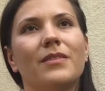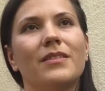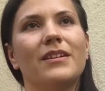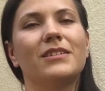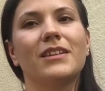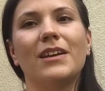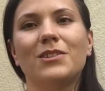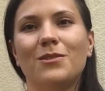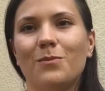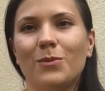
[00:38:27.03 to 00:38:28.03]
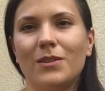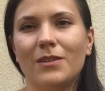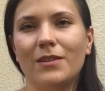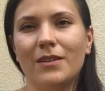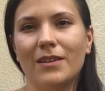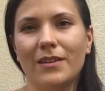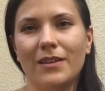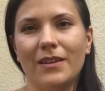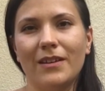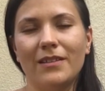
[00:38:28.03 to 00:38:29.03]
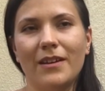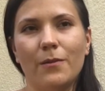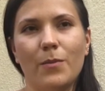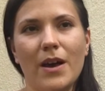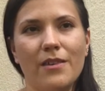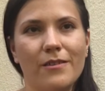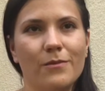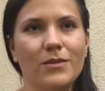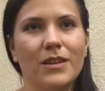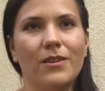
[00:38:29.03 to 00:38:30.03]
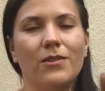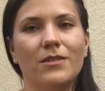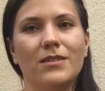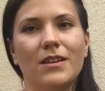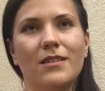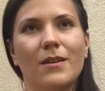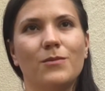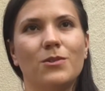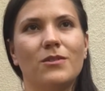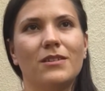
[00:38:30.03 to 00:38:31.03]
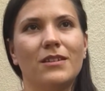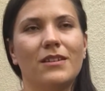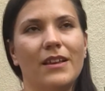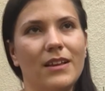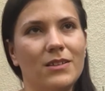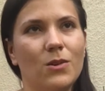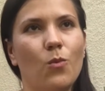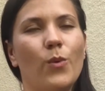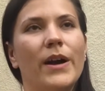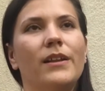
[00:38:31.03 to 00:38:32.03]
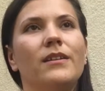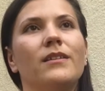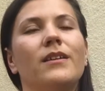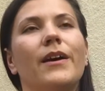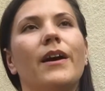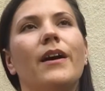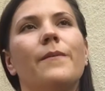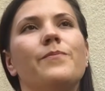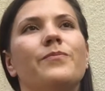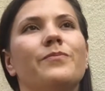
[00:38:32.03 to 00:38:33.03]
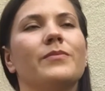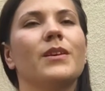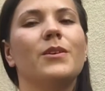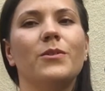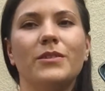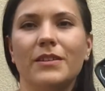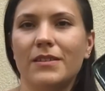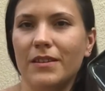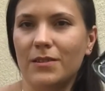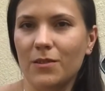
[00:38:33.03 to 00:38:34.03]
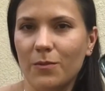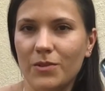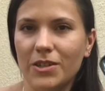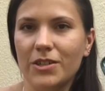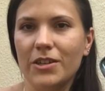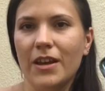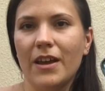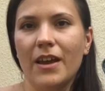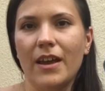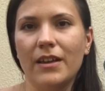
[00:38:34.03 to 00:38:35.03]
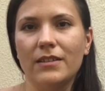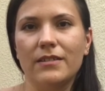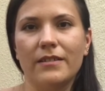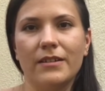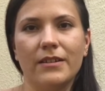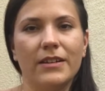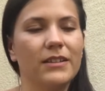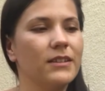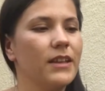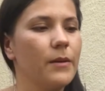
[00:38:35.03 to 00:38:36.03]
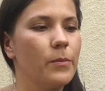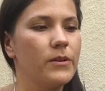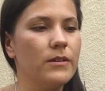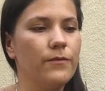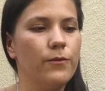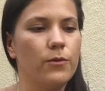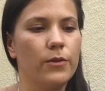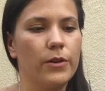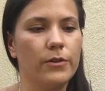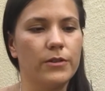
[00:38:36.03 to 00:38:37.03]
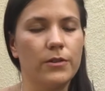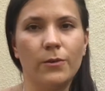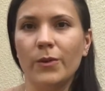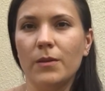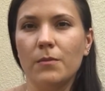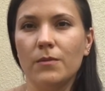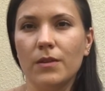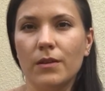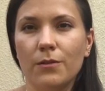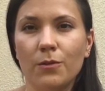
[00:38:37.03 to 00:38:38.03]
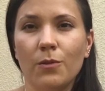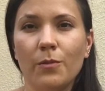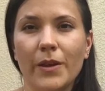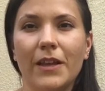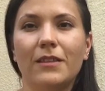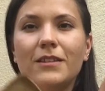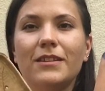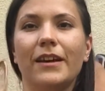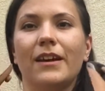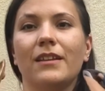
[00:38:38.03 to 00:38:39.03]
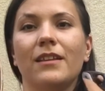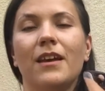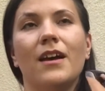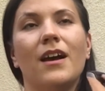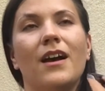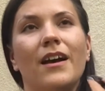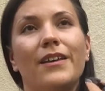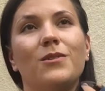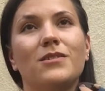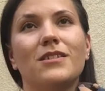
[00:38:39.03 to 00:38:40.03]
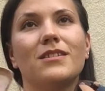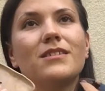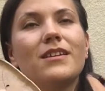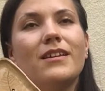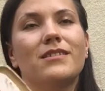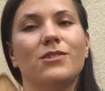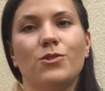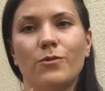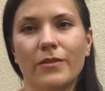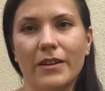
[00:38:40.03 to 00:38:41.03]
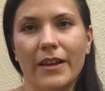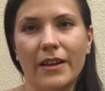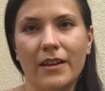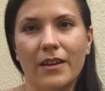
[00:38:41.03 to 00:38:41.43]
they're sad to put it in their bathrooms and not see them during the day. So one uses the soap dish as their needle keeper for her sewing room, and the second uses it as a jewelry